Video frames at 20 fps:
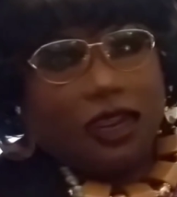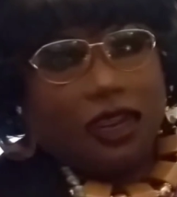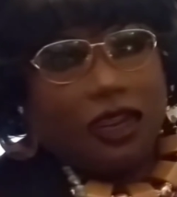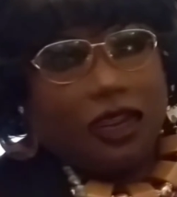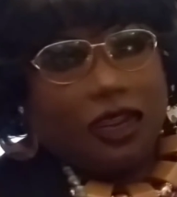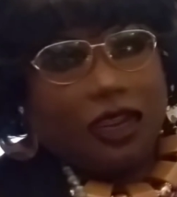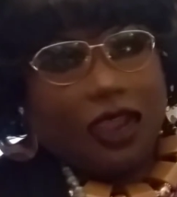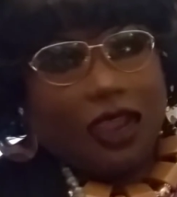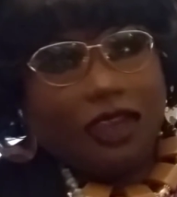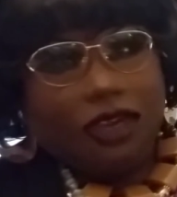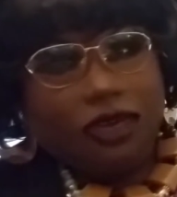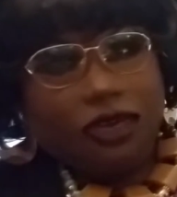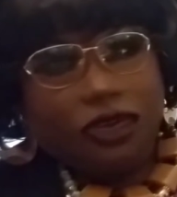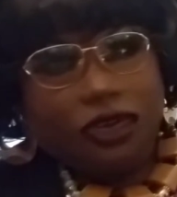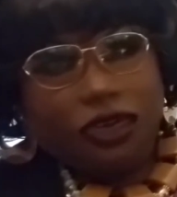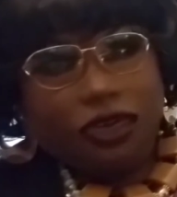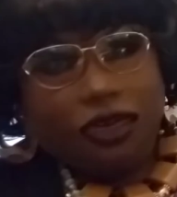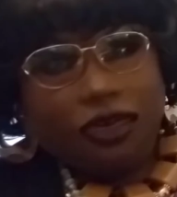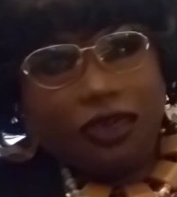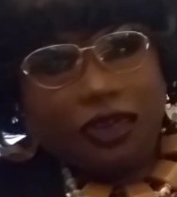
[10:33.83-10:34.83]
and I don't
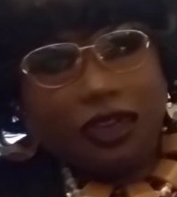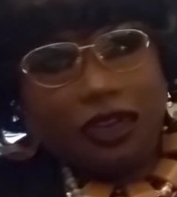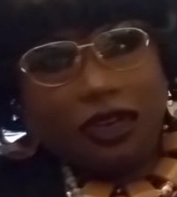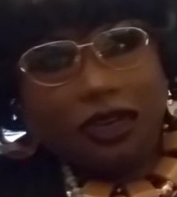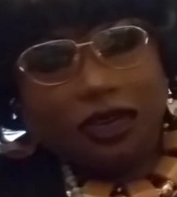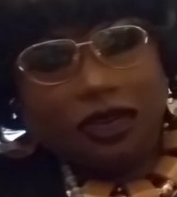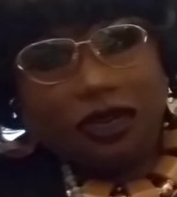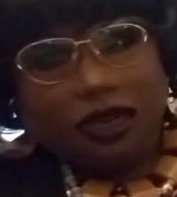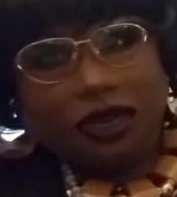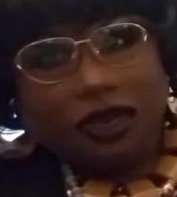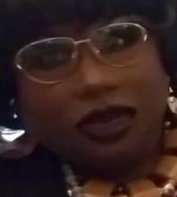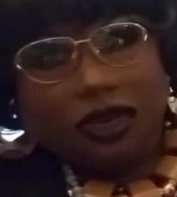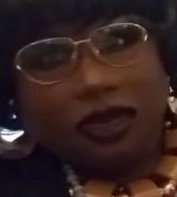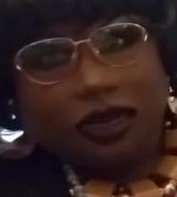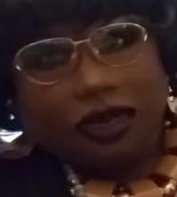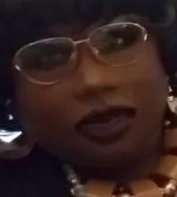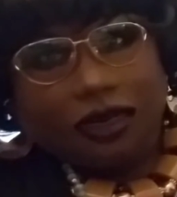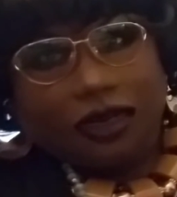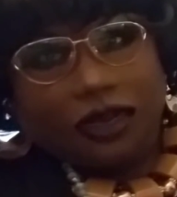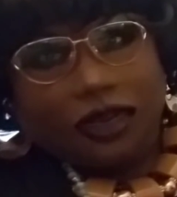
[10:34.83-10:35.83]
know if you can see this
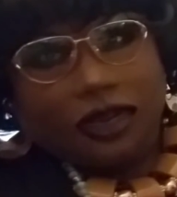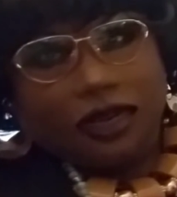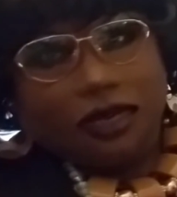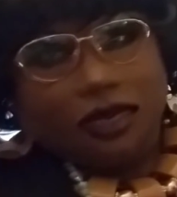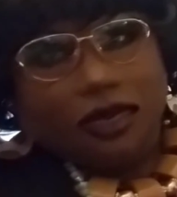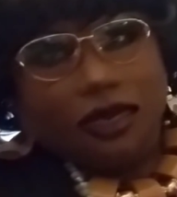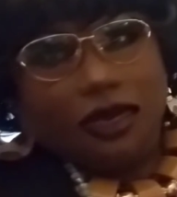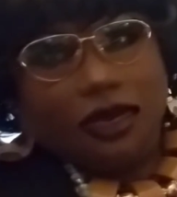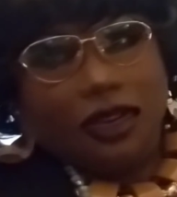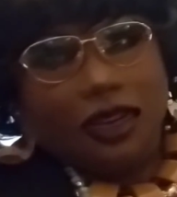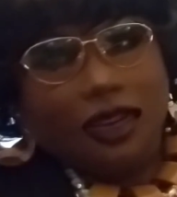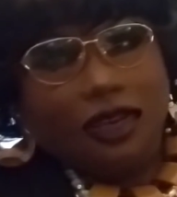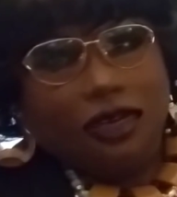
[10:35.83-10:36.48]
from